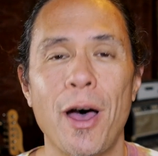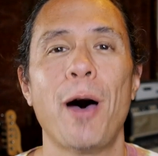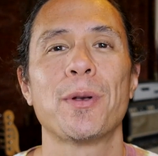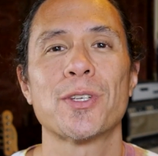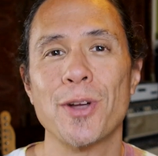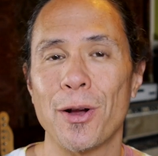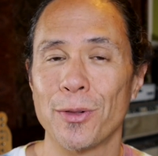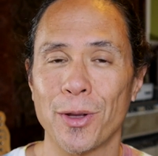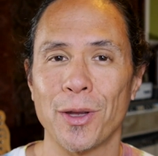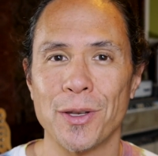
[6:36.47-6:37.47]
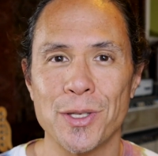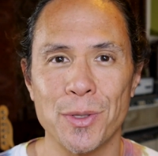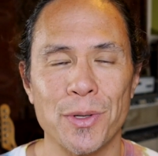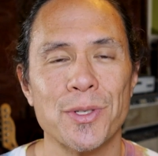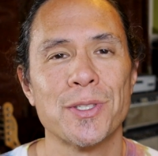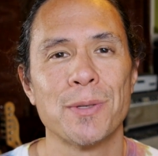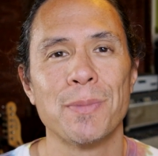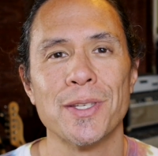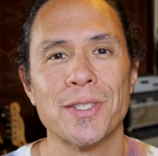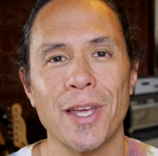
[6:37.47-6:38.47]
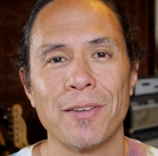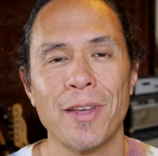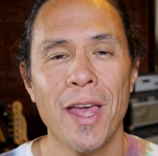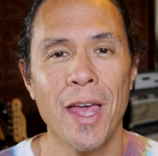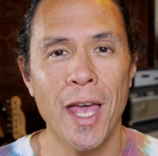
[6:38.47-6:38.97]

I'm going to start looking into it just to be safe.